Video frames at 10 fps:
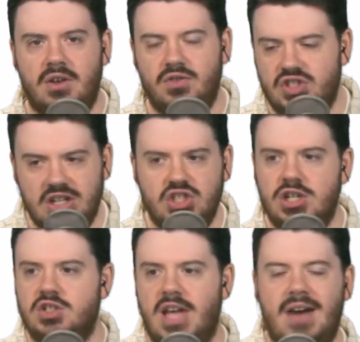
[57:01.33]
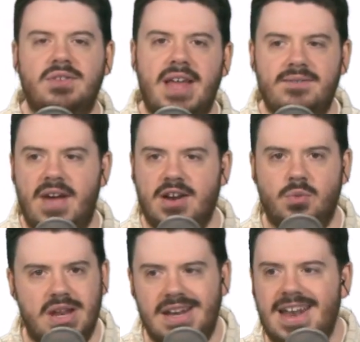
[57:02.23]
there, six years after that
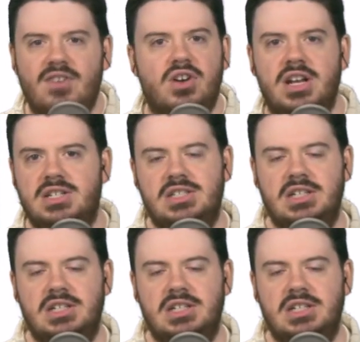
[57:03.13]
fact, we had never hit a